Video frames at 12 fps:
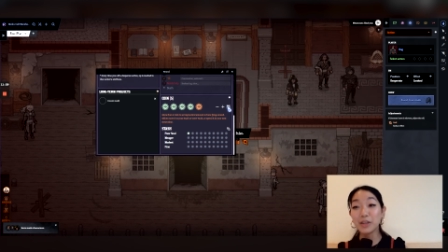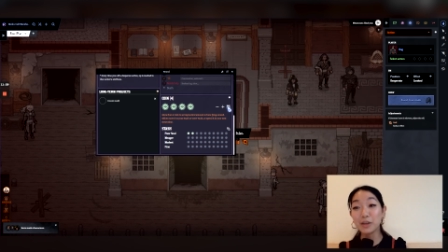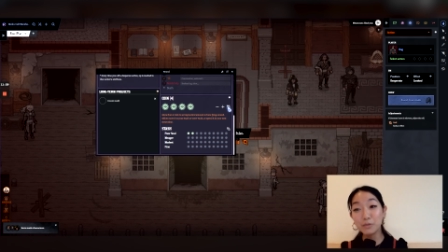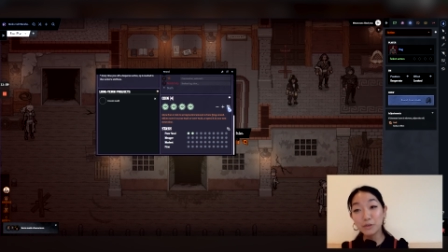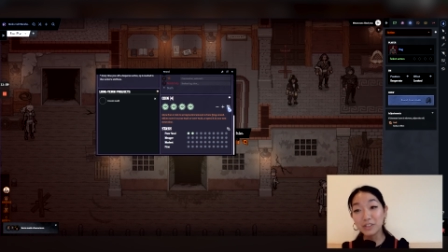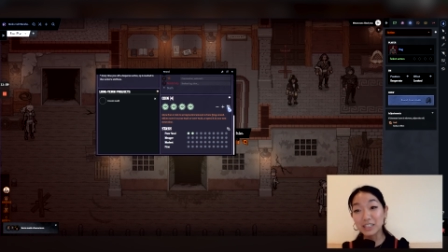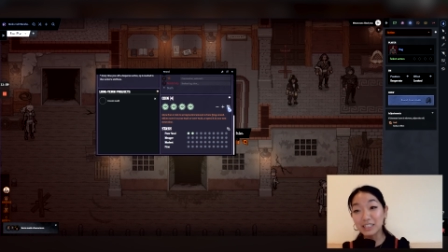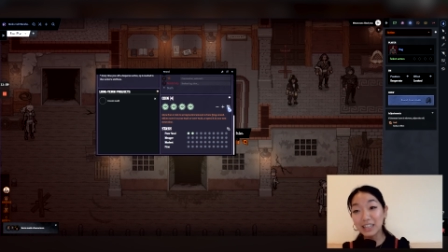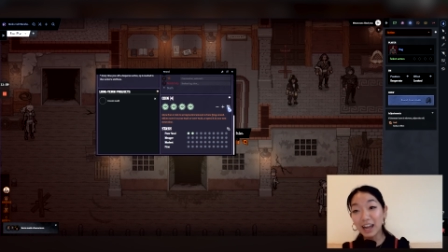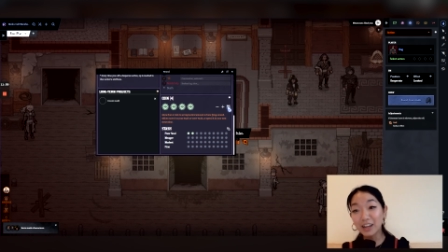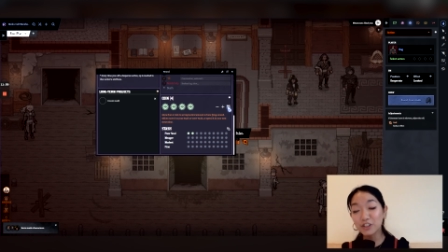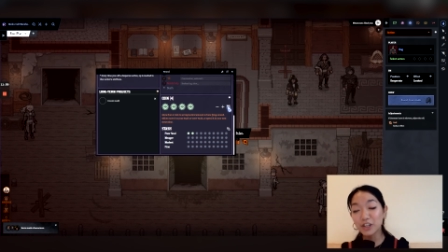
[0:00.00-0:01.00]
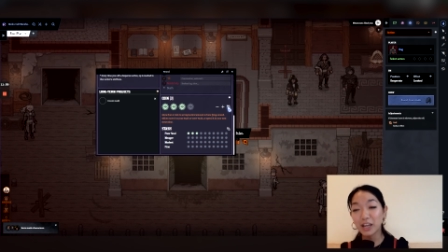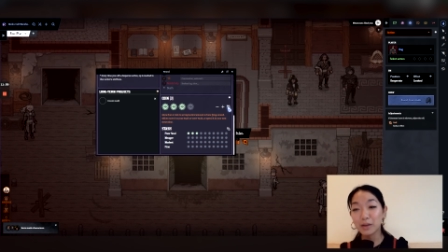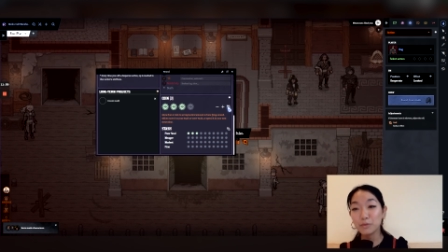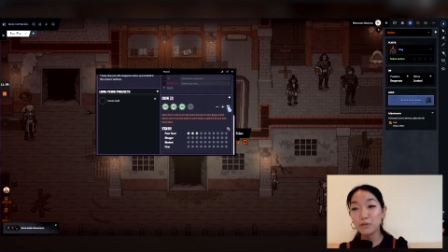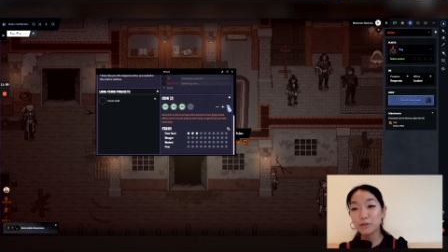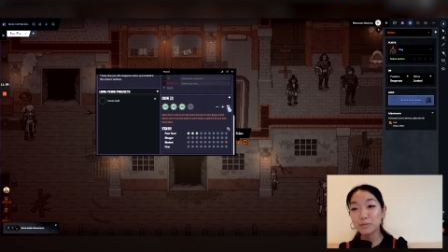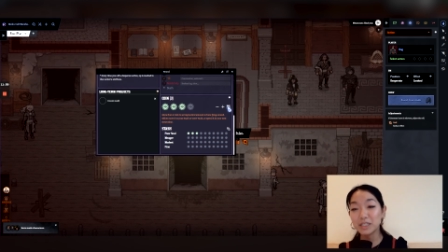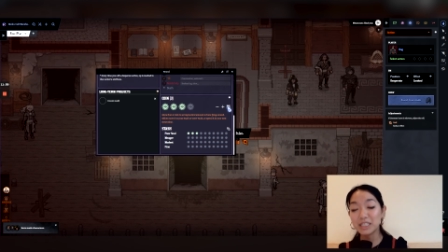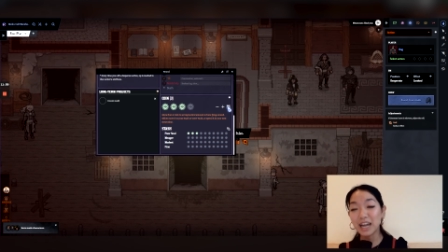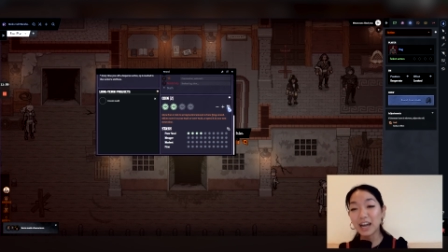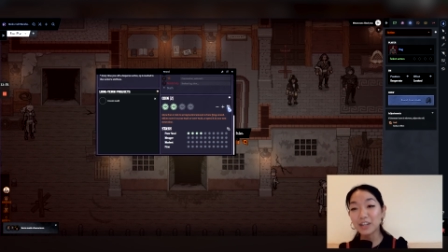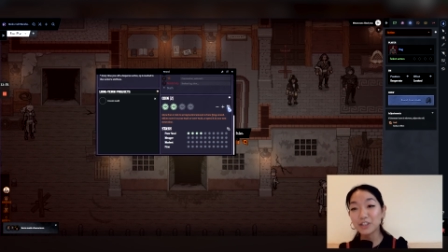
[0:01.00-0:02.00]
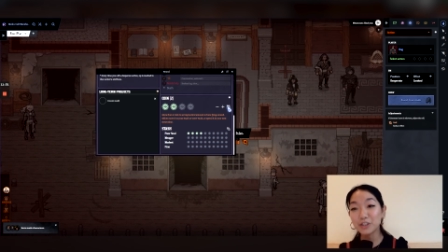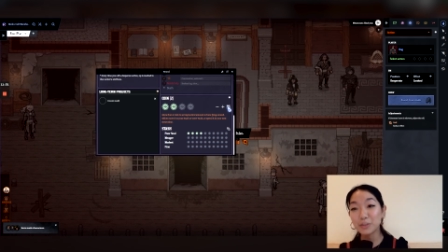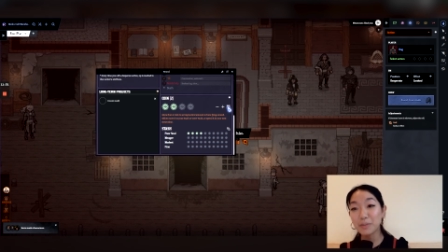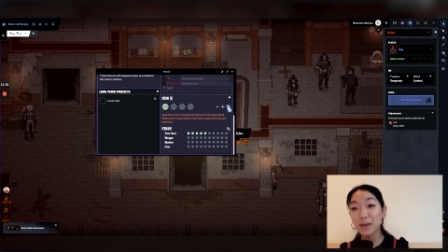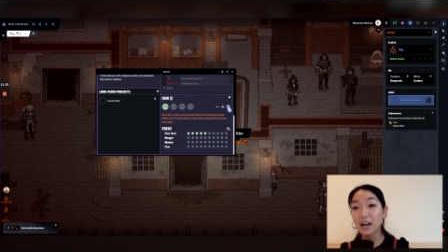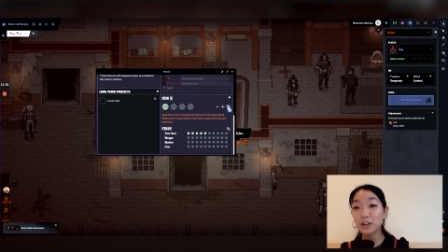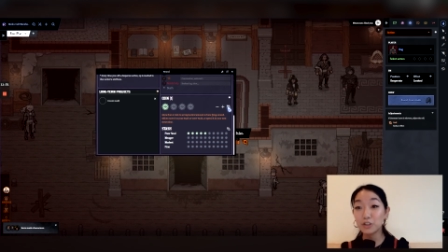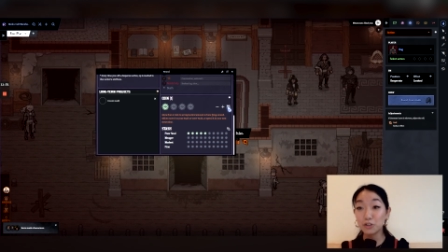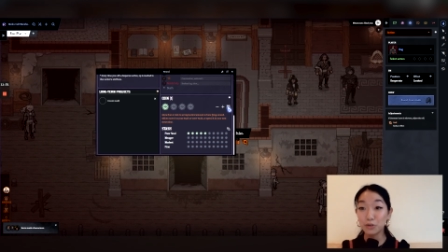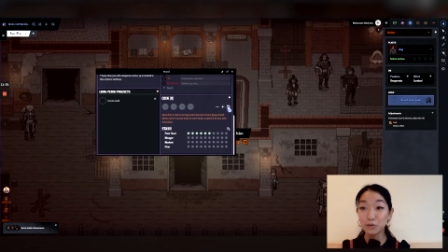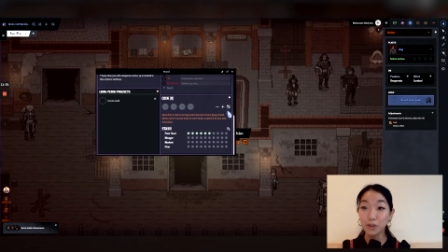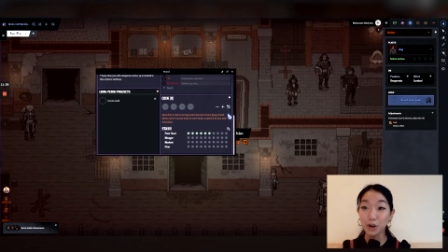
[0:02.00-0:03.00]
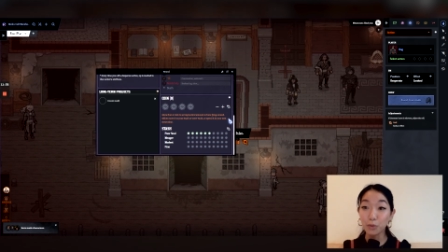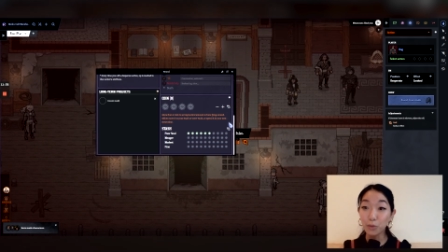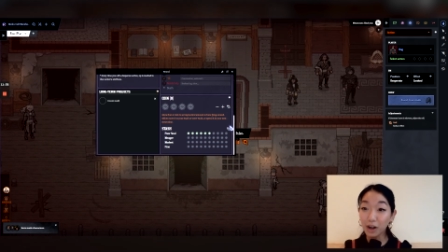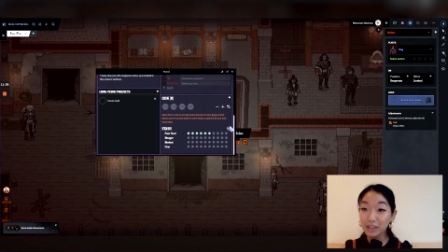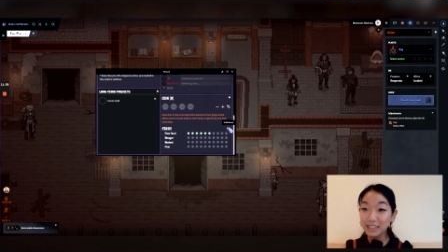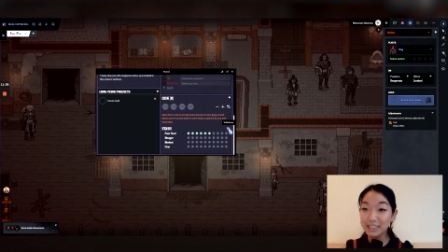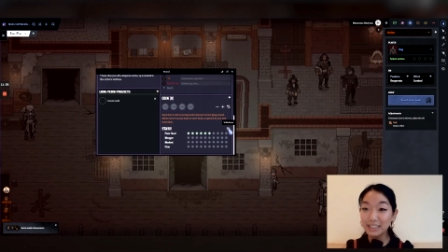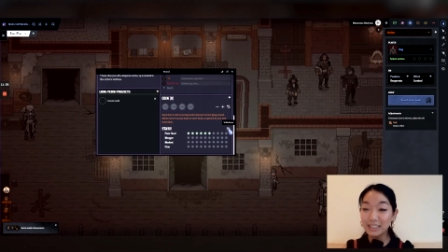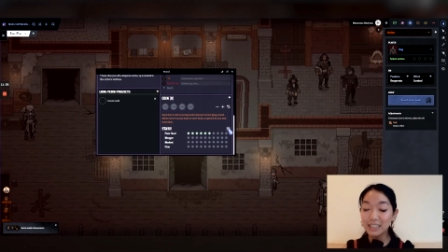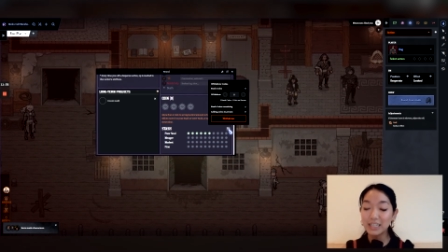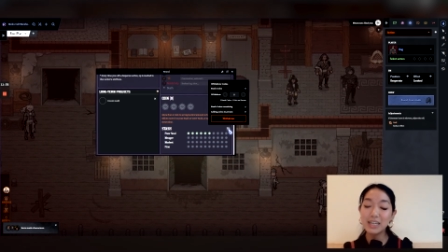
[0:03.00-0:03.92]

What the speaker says: They can move to stash and move from stash back to their wallet,